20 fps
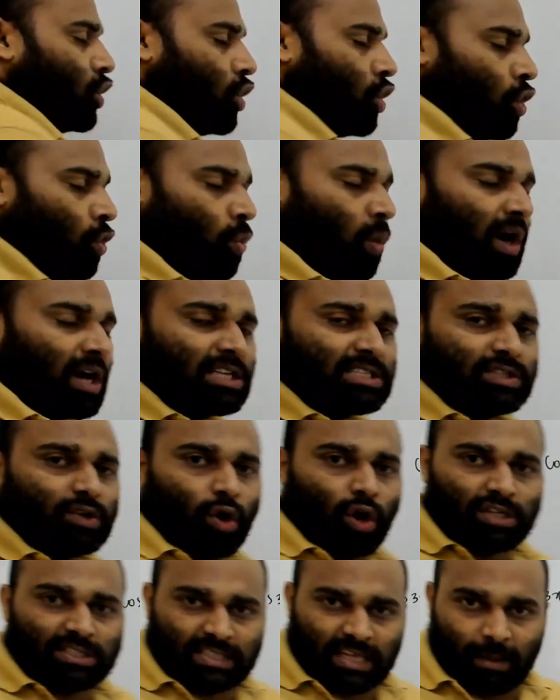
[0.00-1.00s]
What is
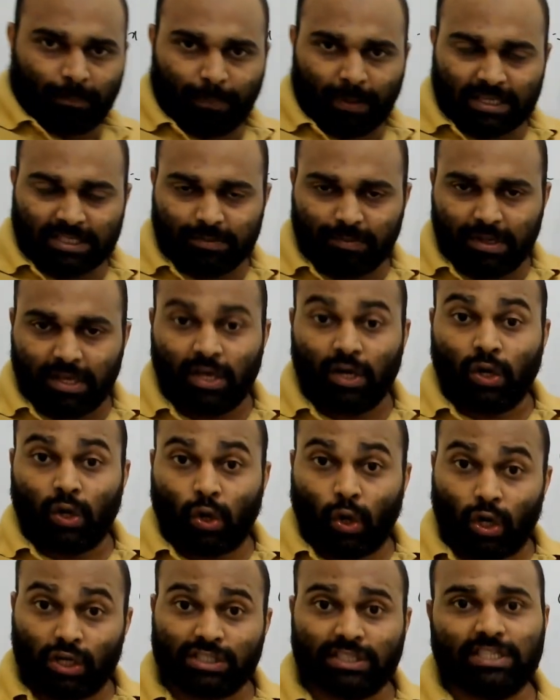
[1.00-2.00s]
cos a plus b?
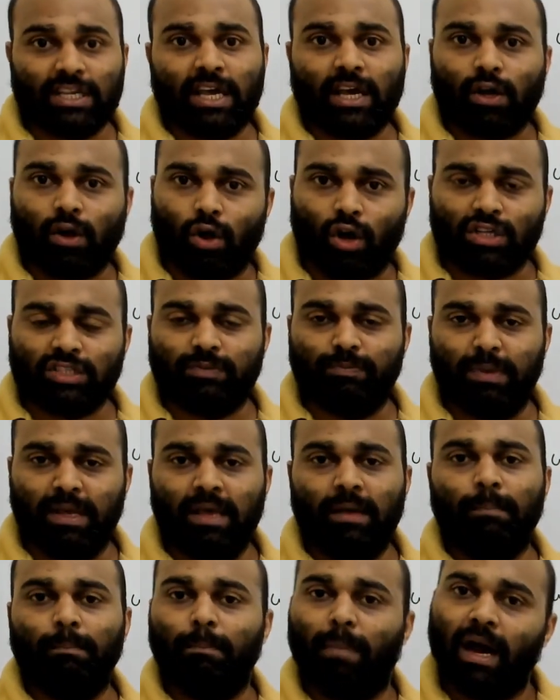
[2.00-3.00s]
Cos a cos b
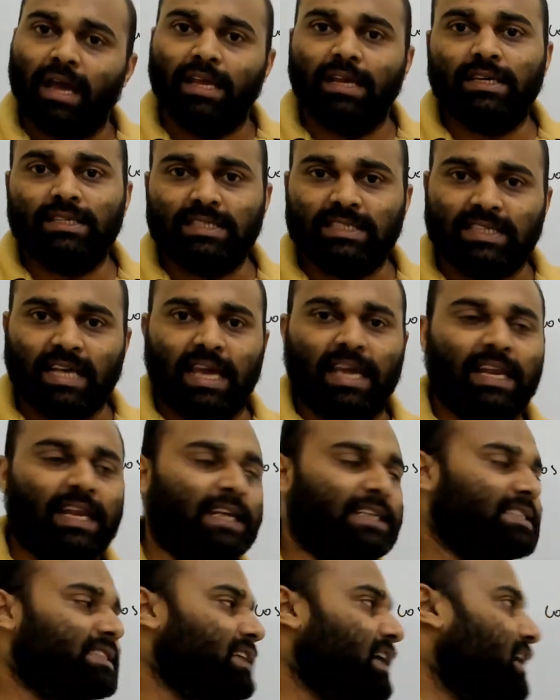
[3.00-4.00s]
minus sin a
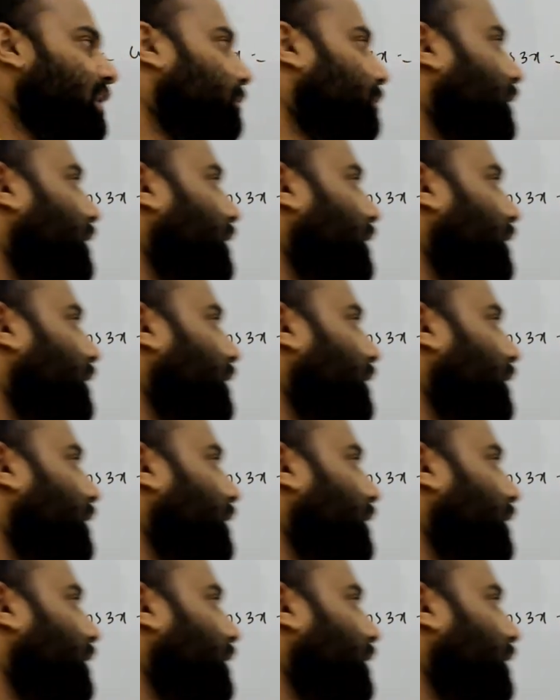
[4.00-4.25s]
sin b.